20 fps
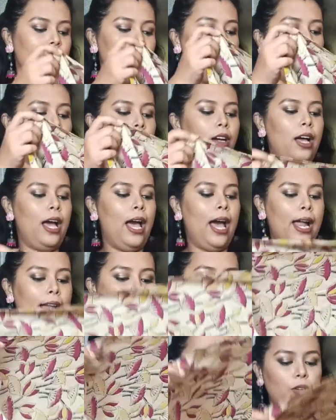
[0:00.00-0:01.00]

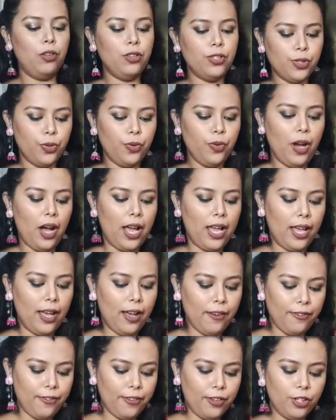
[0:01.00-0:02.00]
And also I
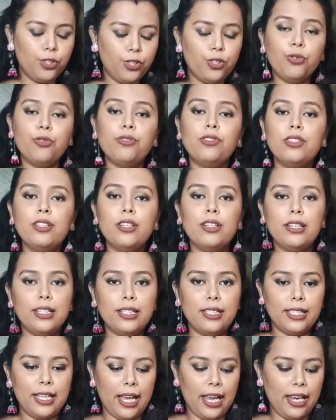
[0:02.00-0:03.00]
have chosen a
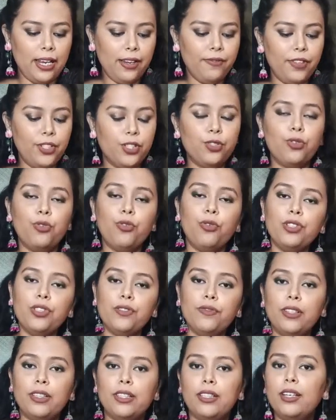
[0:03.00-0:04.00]
design which goes
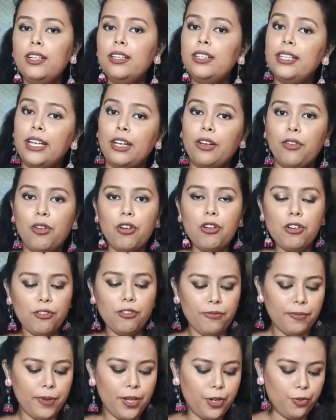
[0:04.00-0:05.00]
with the decor
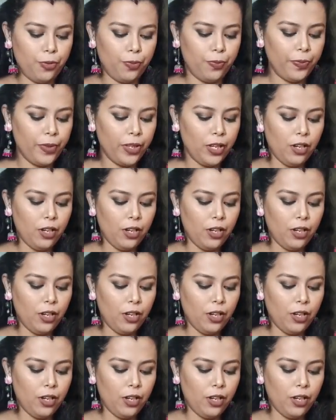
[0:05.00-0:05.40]
of my room.